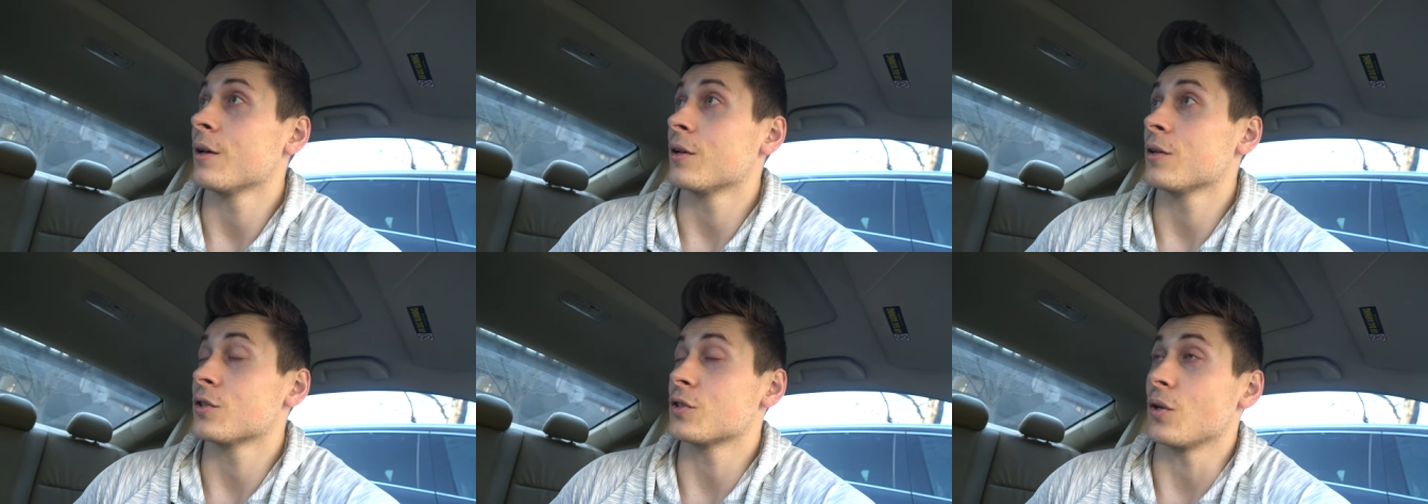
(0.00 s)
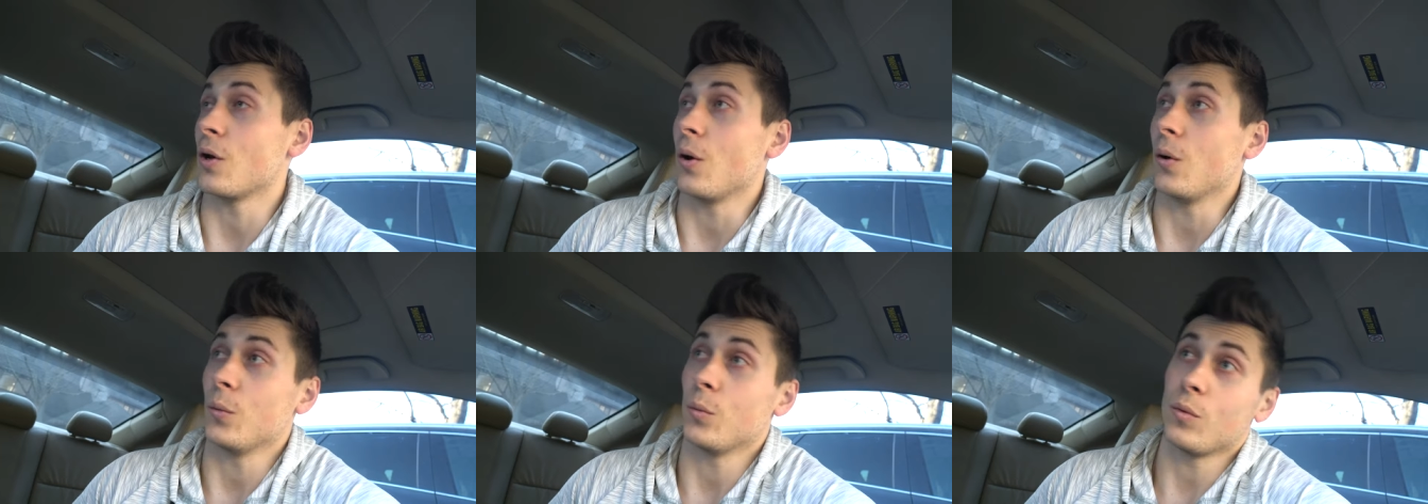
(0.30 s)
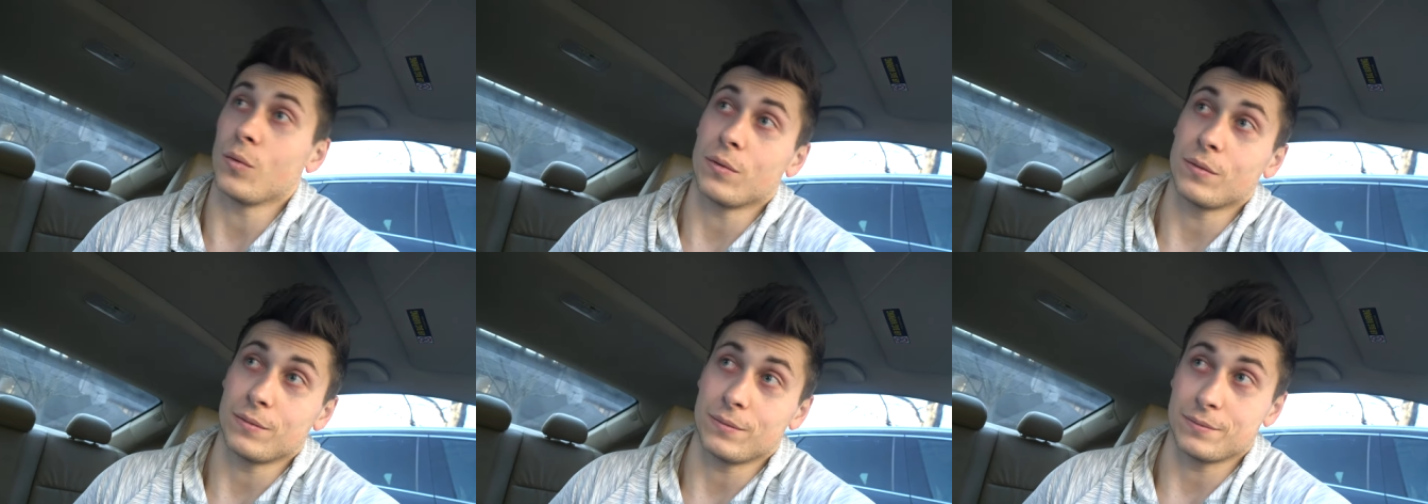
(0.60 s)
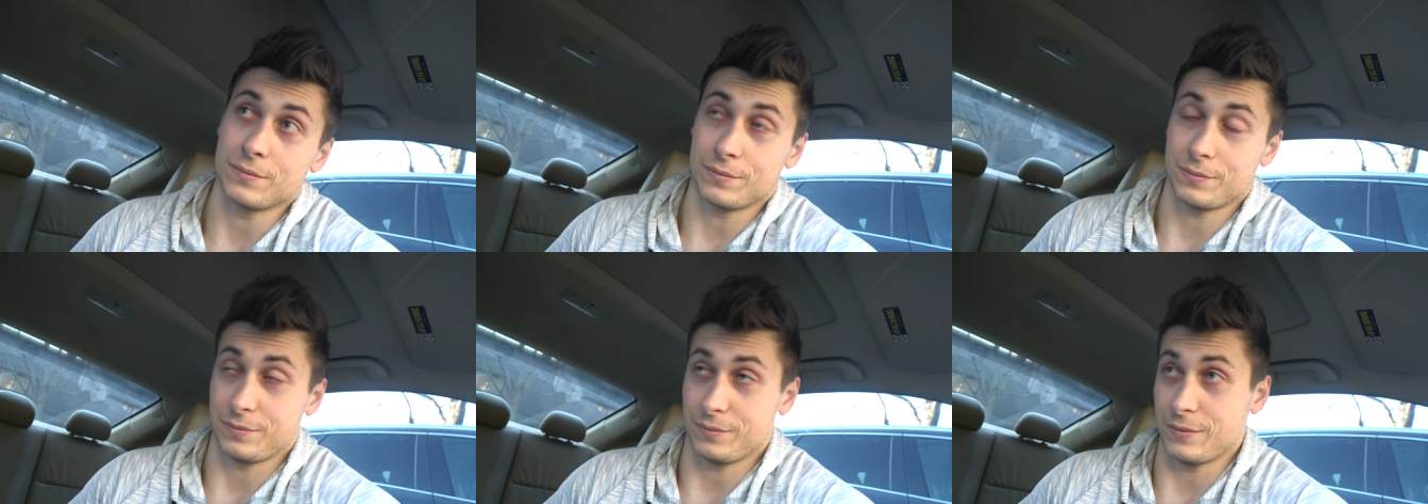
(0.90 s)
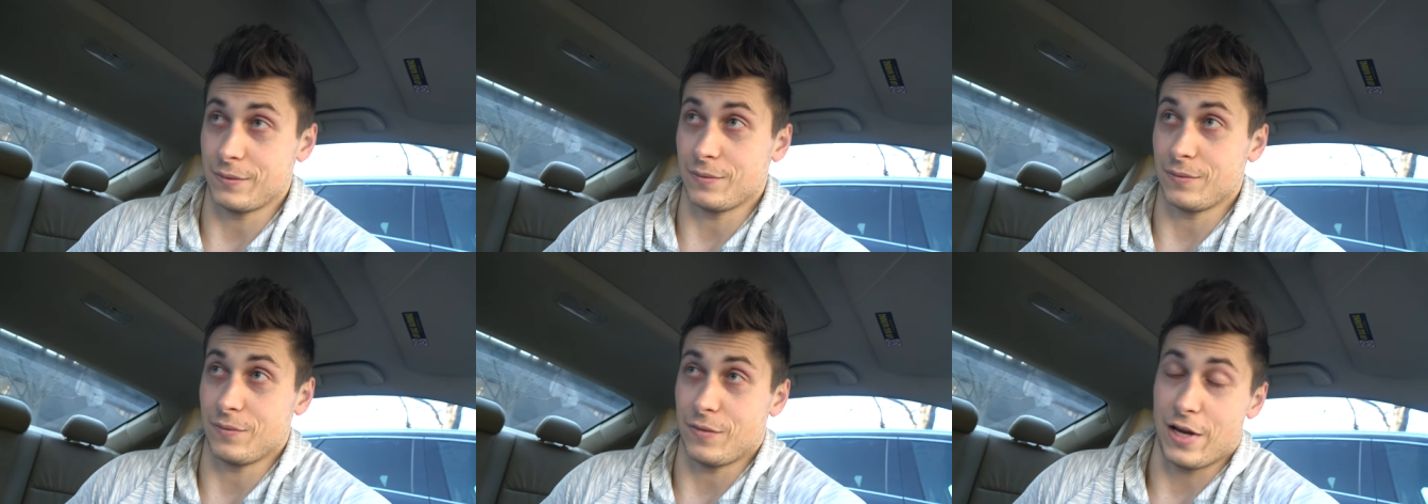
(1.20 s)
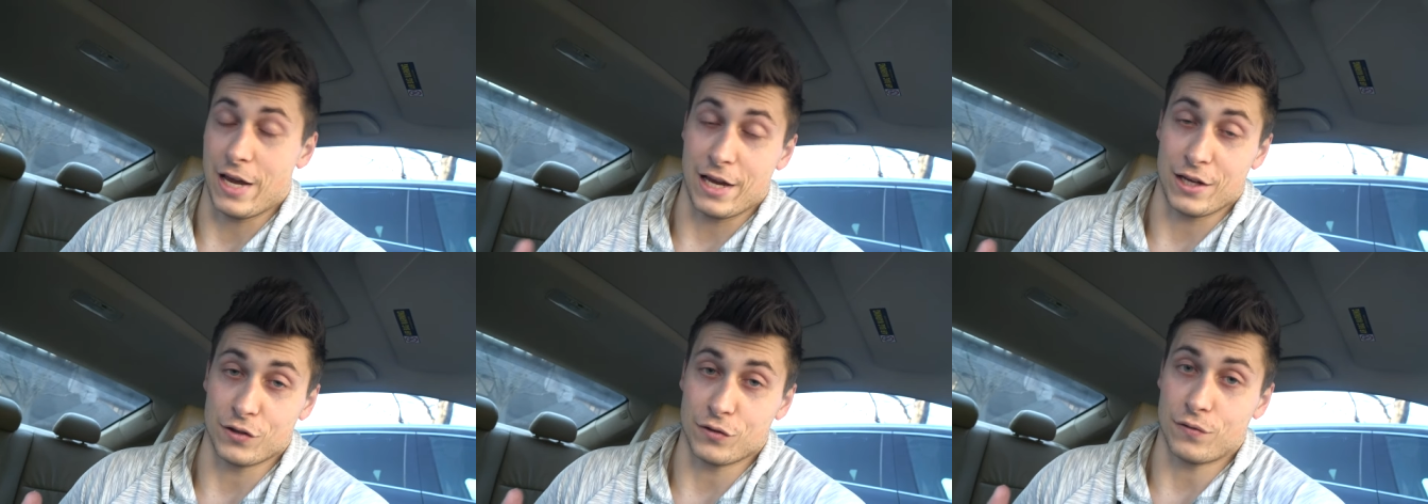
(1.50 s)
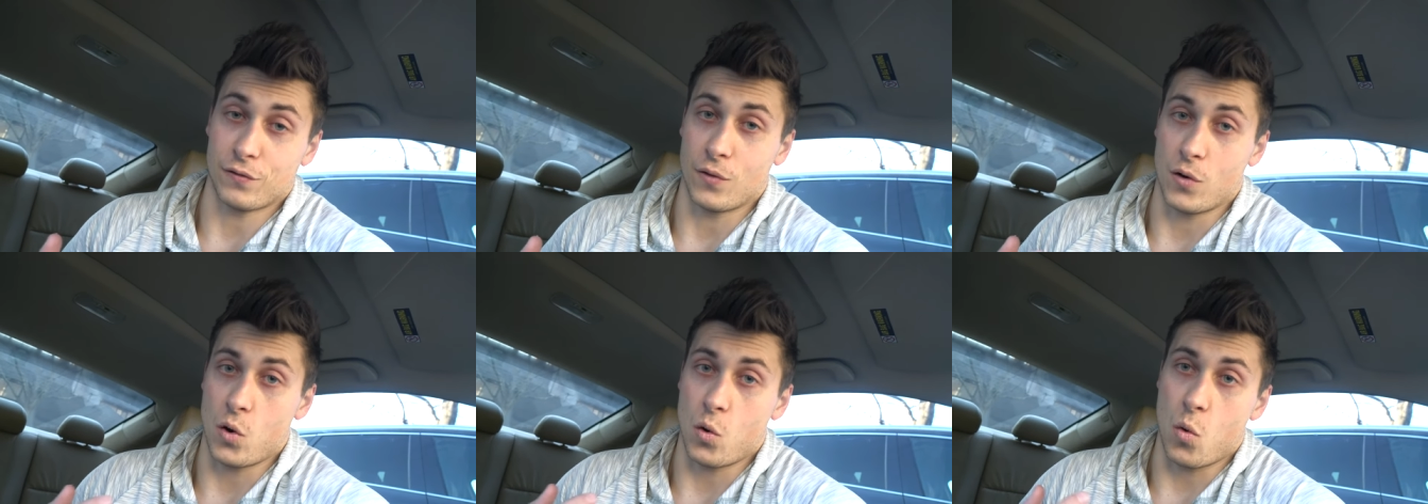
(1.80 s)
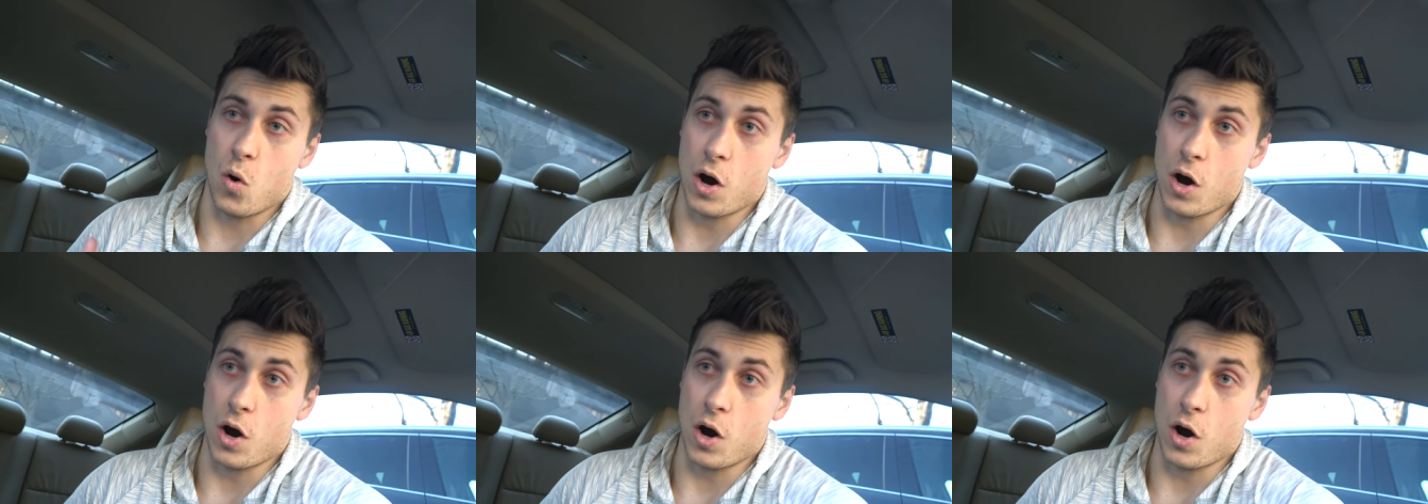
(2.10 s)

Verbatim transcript: So, hands full,